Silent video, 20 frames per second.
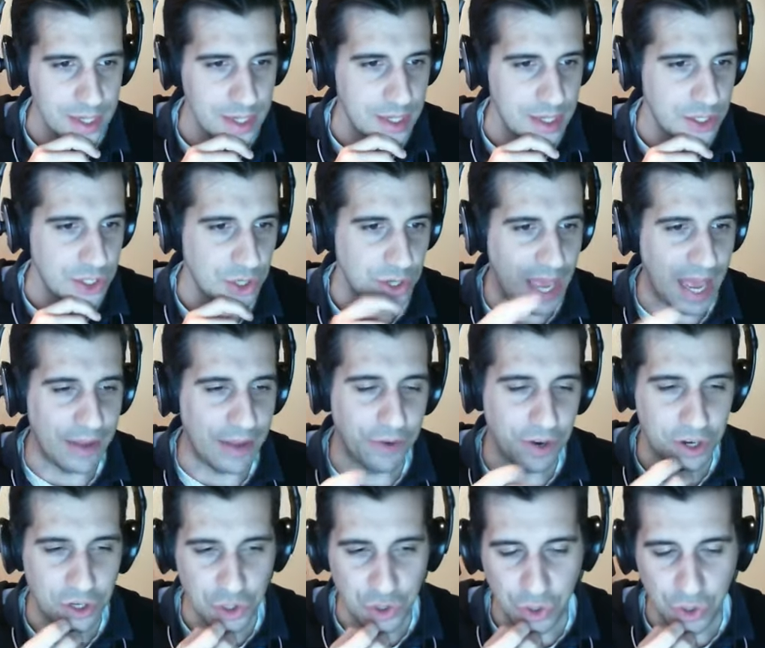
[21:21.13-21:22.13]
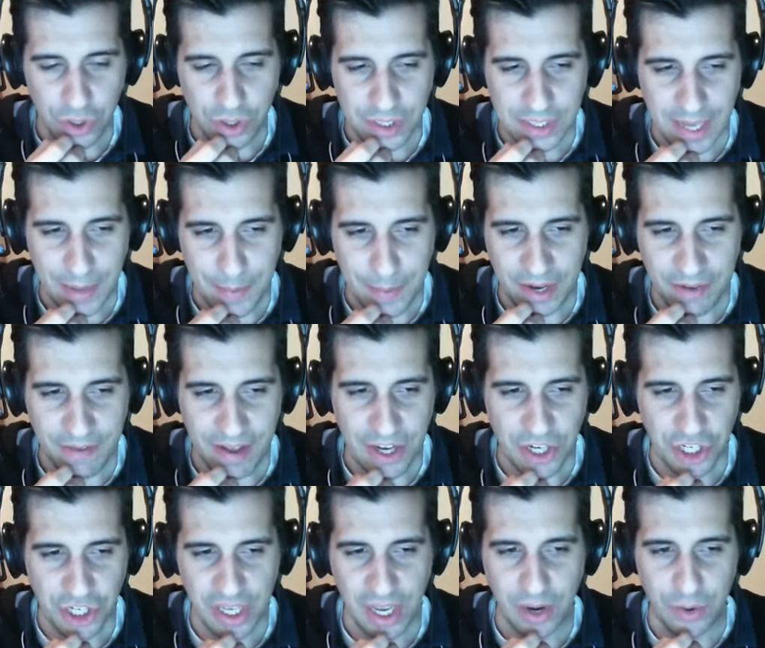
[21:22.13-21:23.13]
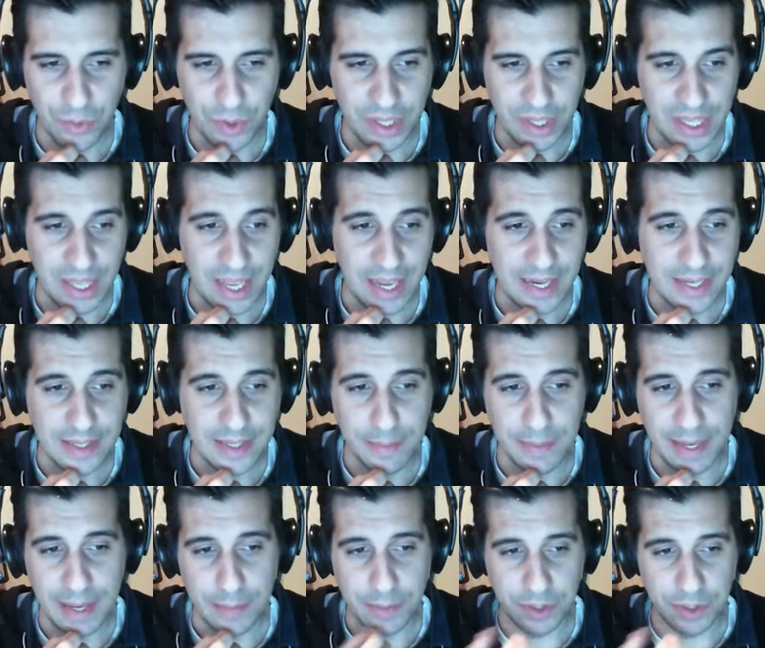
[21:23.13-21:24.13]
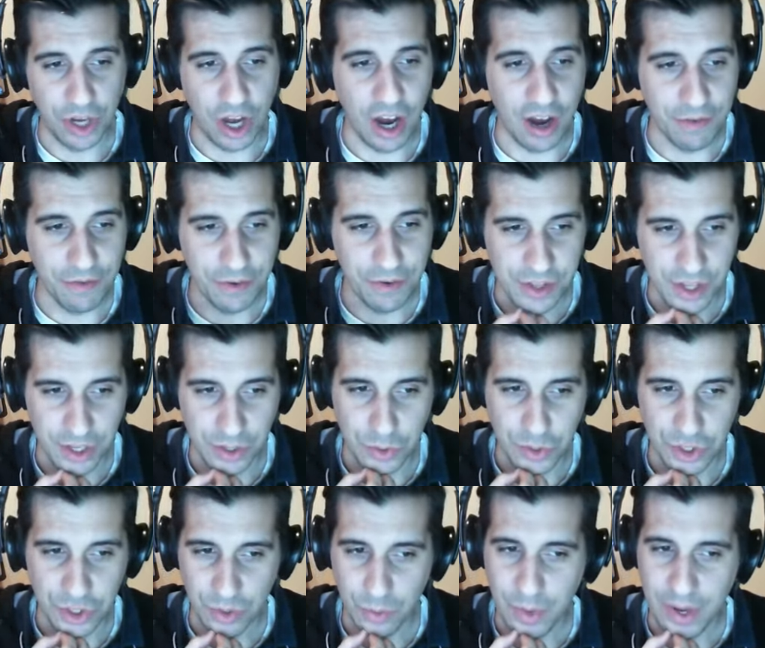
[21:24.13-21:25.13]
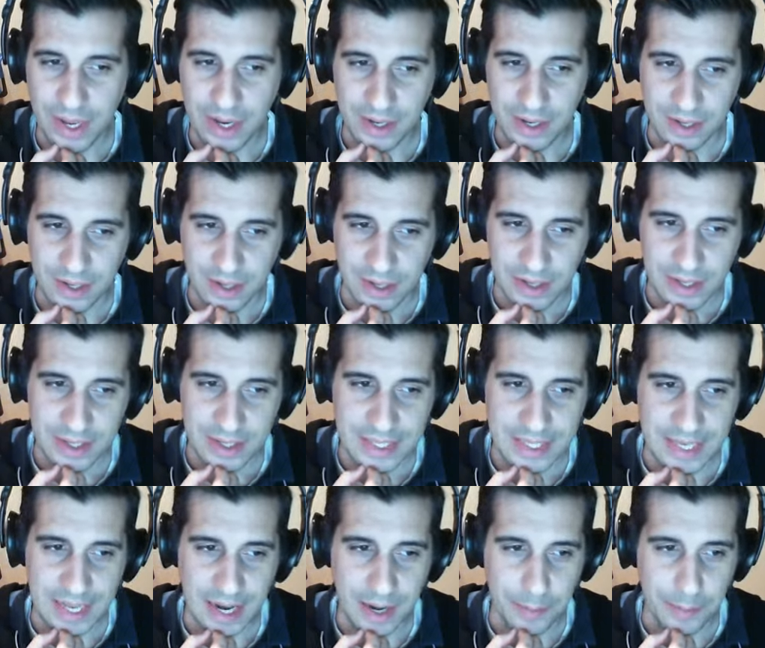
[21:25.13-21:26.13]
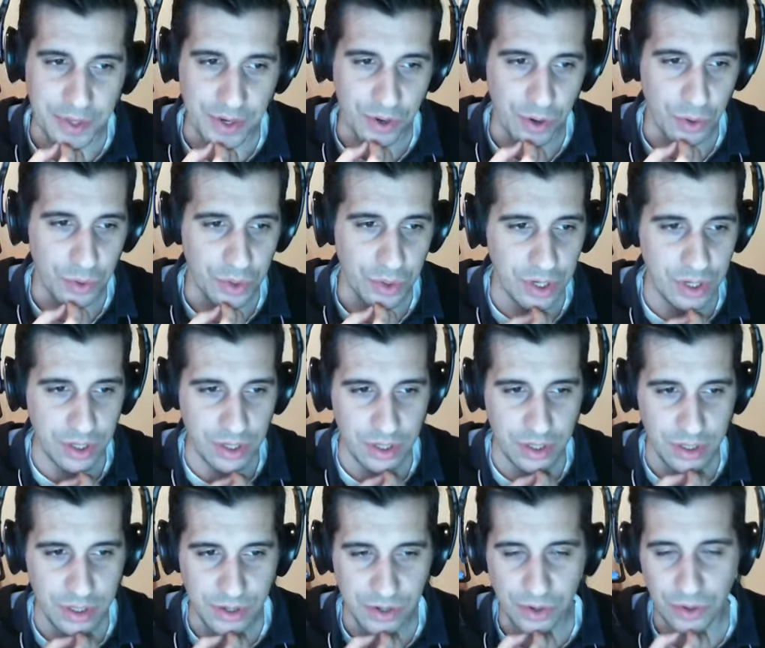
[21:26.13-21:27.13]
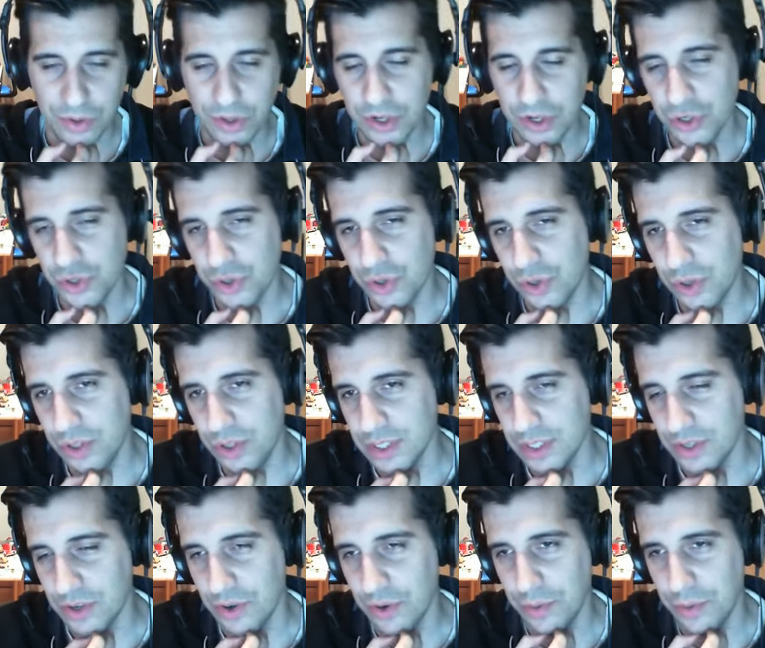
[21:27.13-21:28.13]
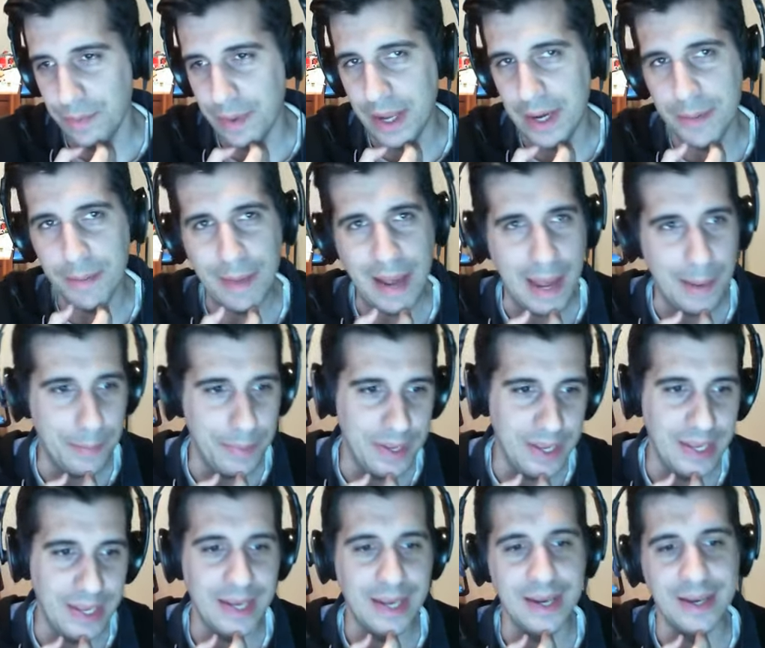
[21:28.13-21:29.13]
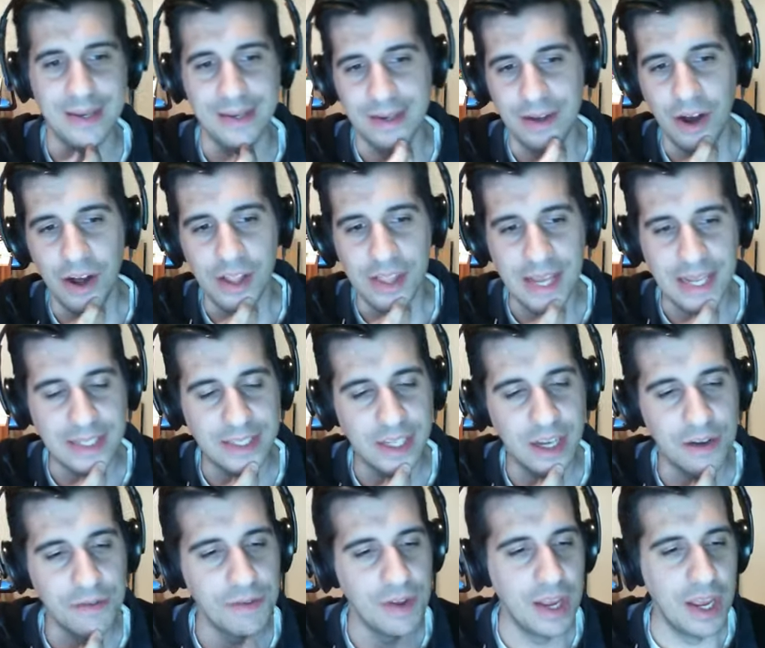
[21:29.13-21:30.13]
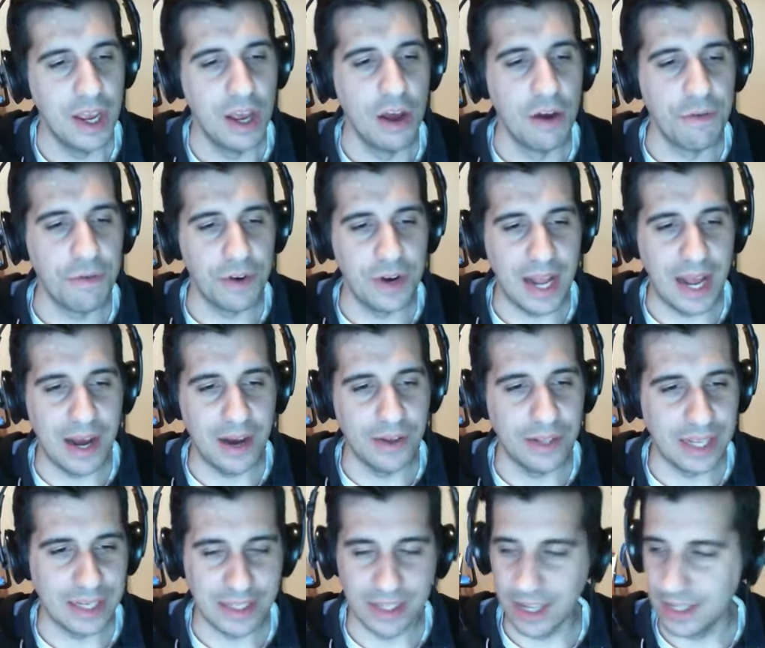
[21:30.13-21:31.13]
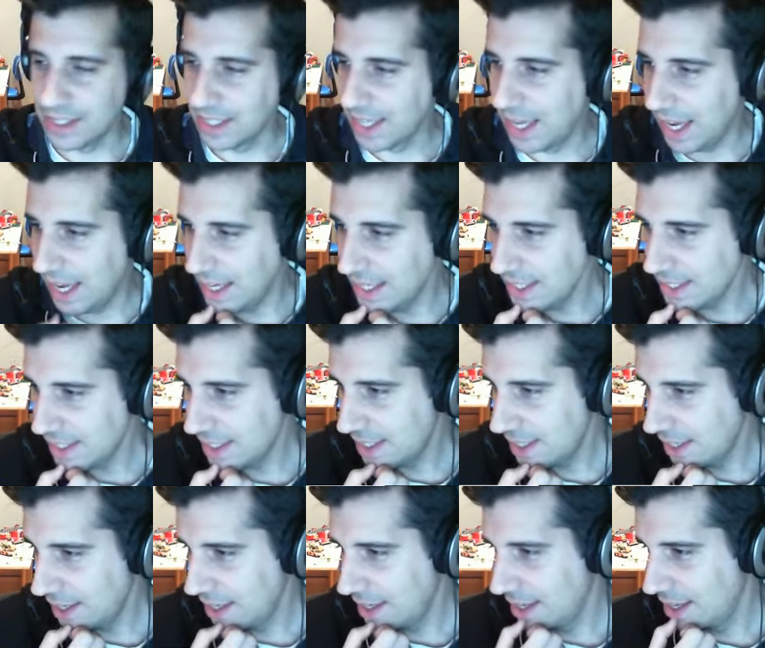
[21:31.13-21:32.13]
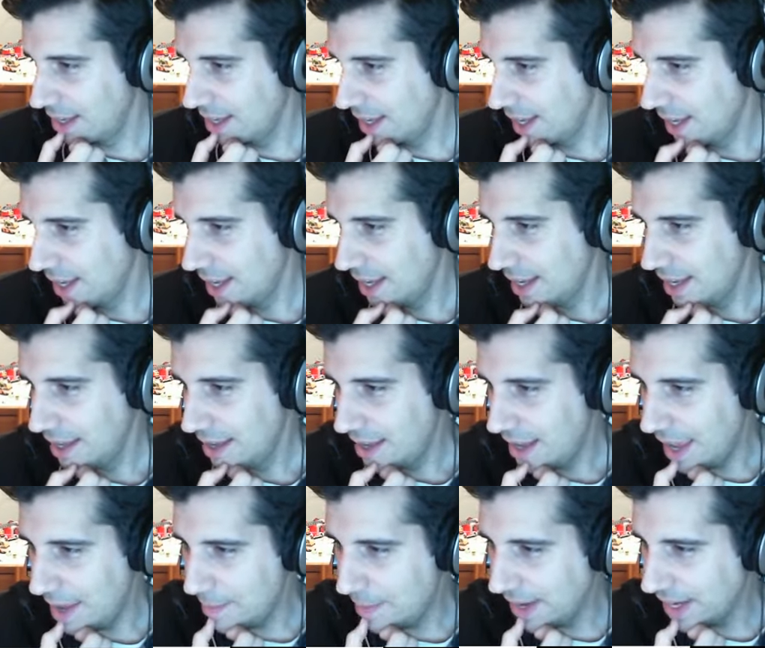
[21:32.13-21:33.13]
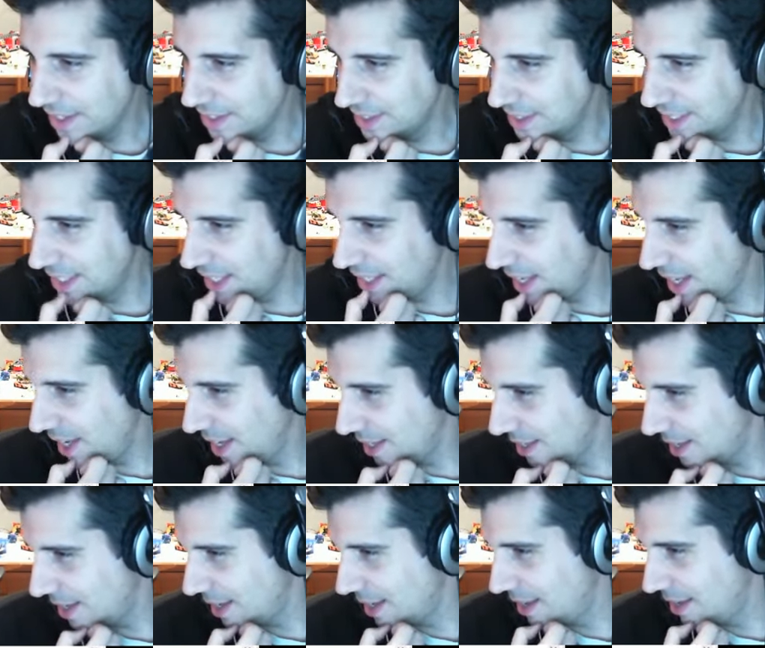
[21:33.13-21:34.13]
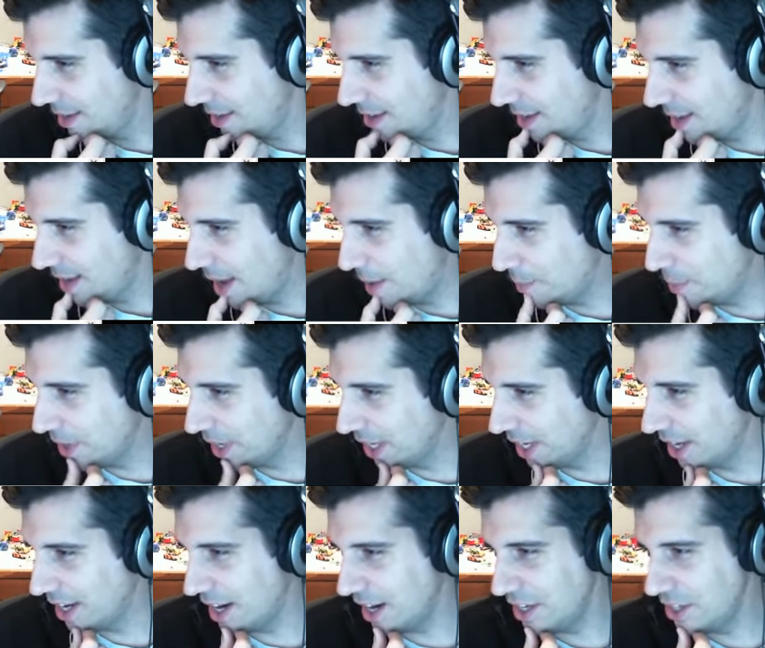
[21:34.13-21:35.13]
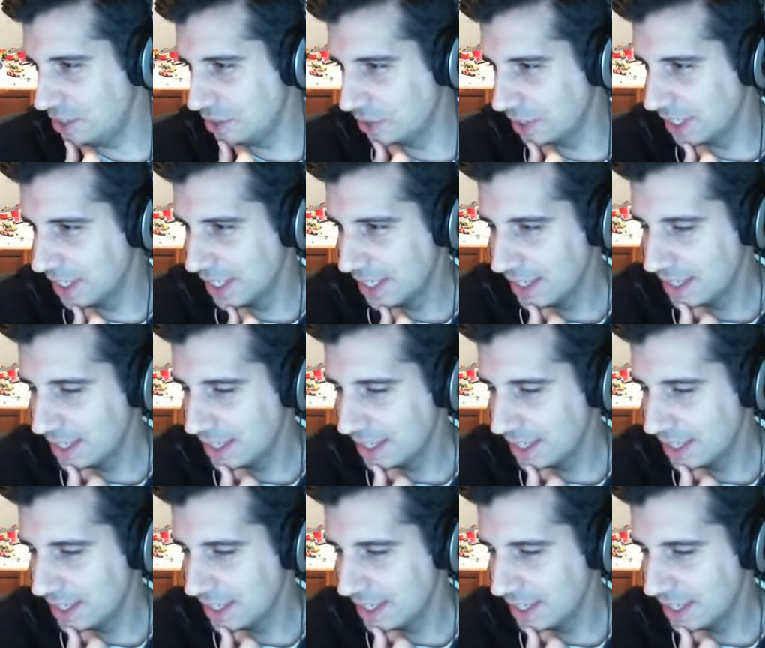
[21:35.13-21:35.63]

So yeah, for controls, I mean, eventually I'd really like to be able to offer the user a way to set up their own controls, their own button mapping, and all that stuff. For now, that's not the case. Hey, Michael C. I'm pretty good. How are you doing?